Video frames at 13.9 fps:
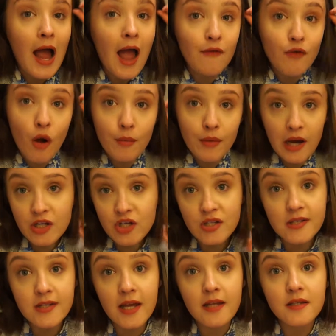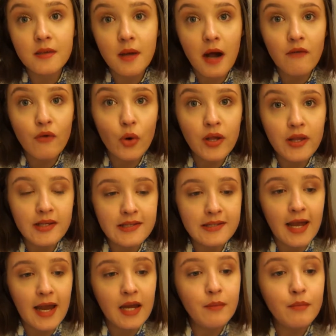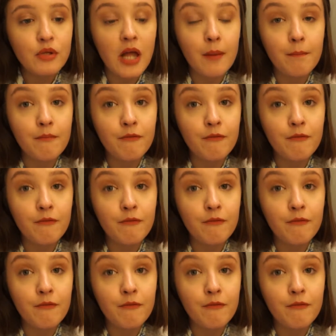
combination skin, so I have oily skin but like